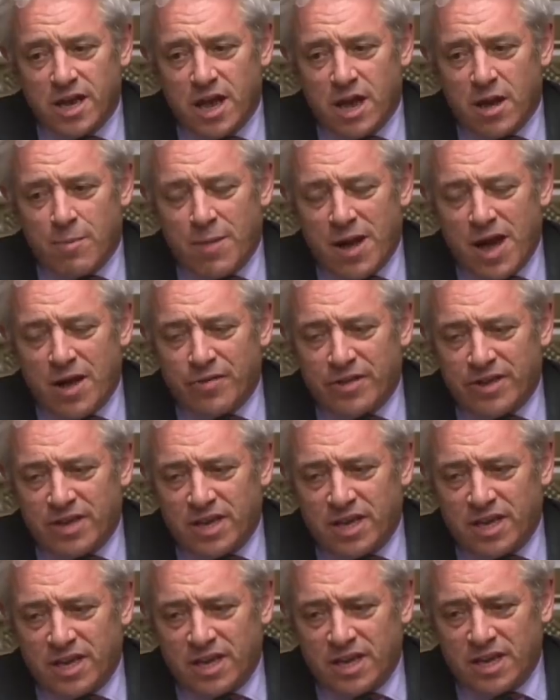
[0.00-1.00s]
about
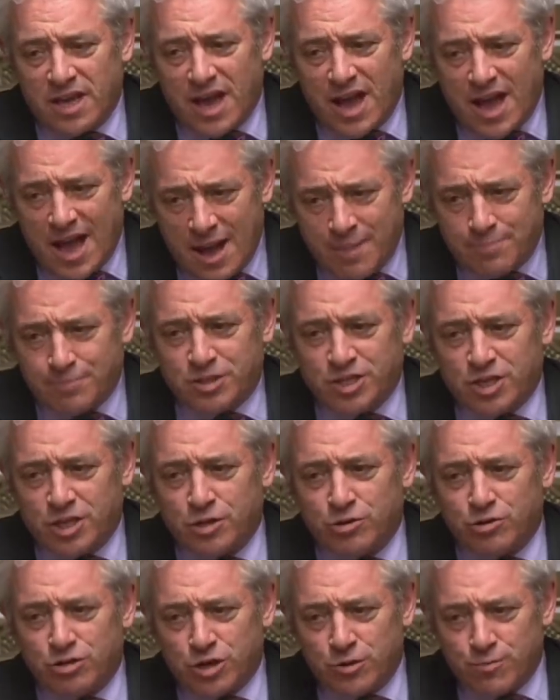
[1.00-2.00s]
the
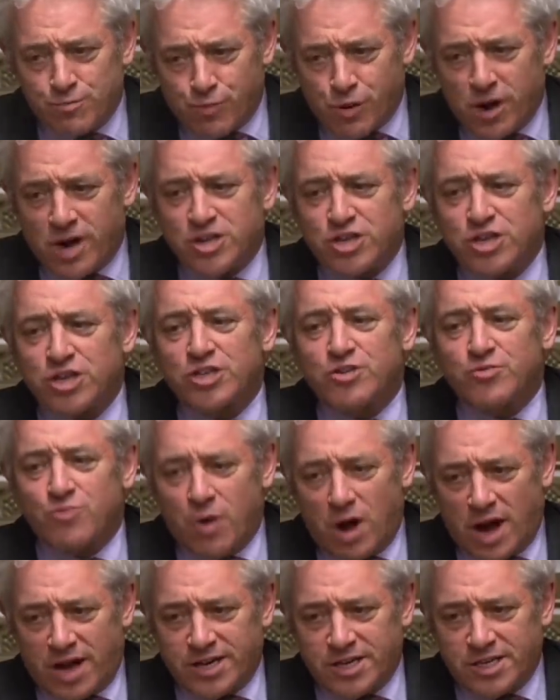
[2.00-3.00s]
absolute and precious
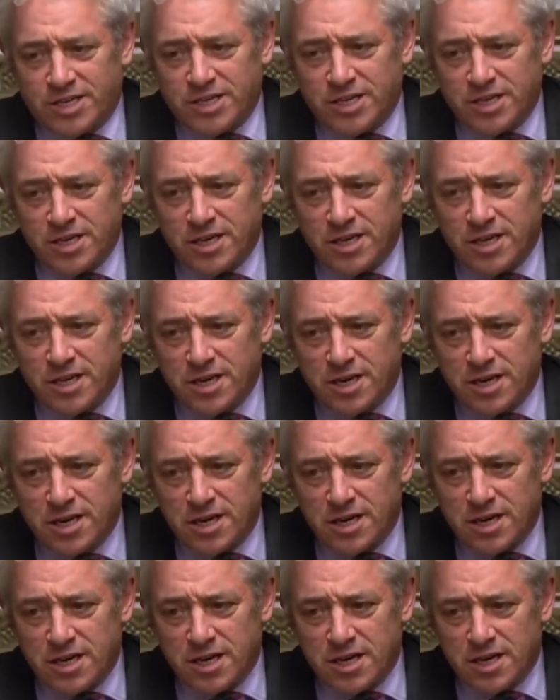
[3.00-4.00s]
right
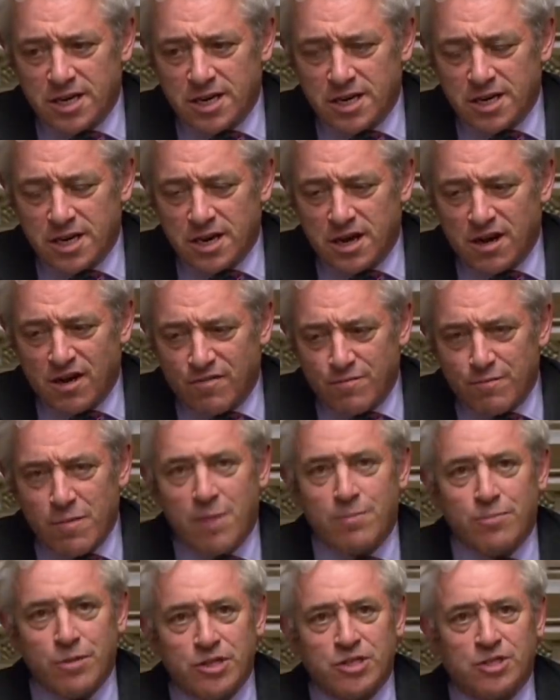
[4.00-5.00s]
of
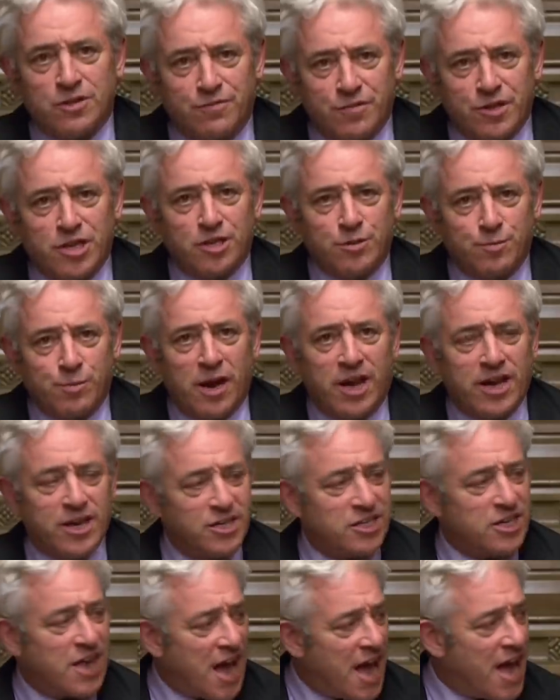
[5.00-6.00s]
members of this
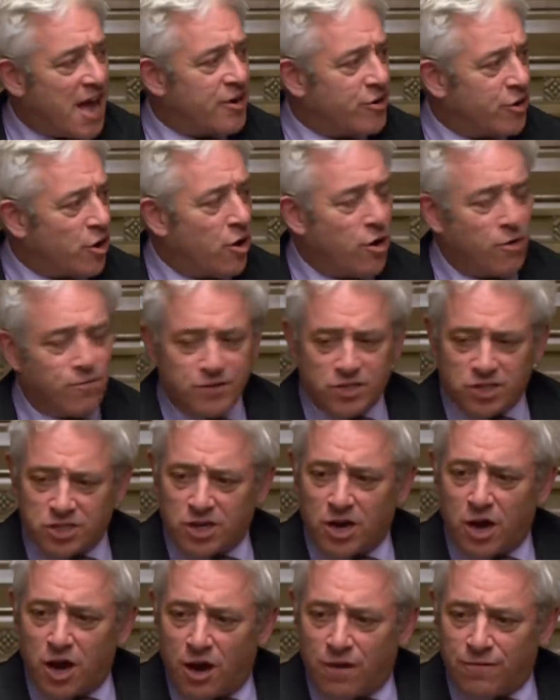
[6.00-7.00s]
place and of
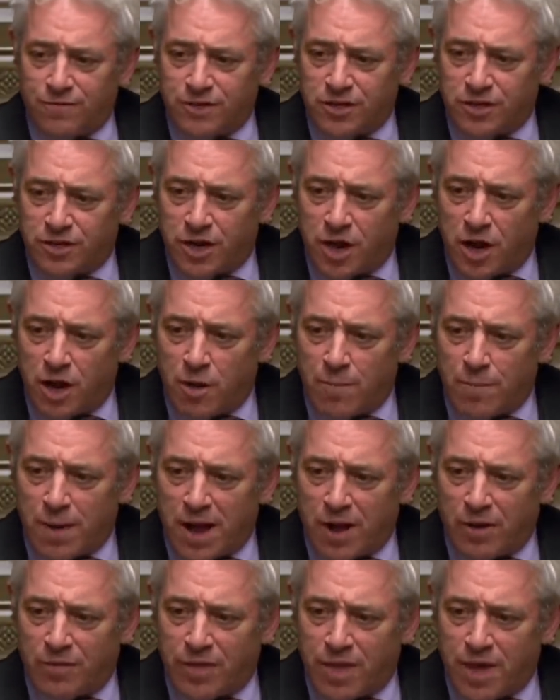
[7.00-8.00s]
staff to go
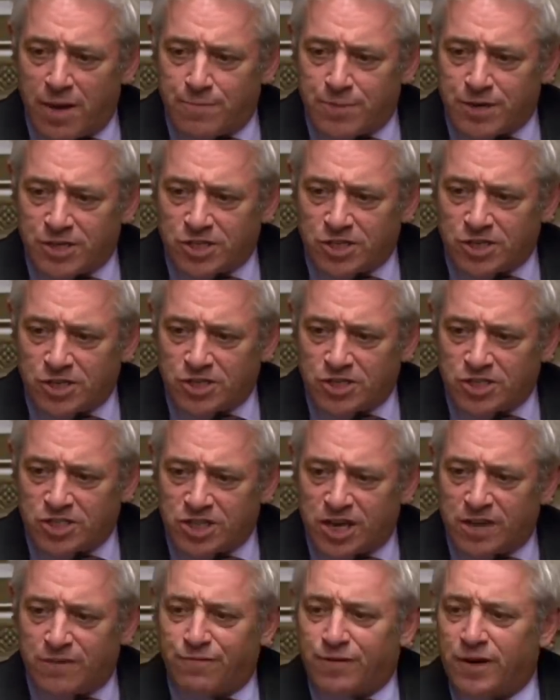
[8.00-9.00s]
about their business
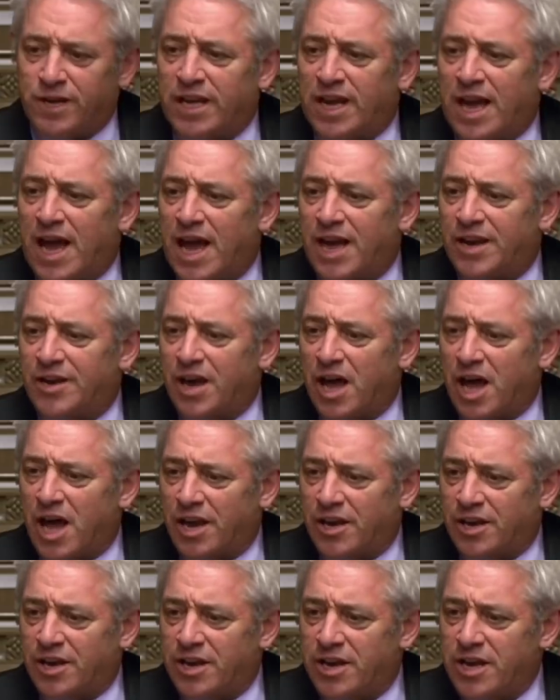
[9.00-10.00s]
safely and
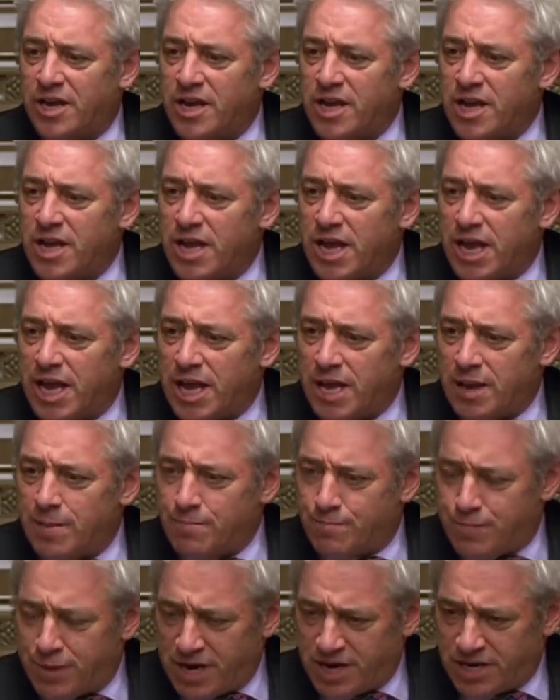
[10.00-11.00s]

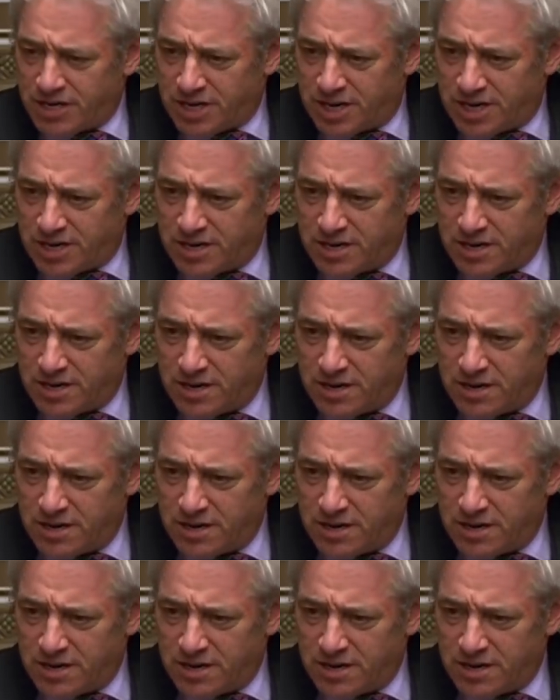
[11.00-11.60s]
unimpeded.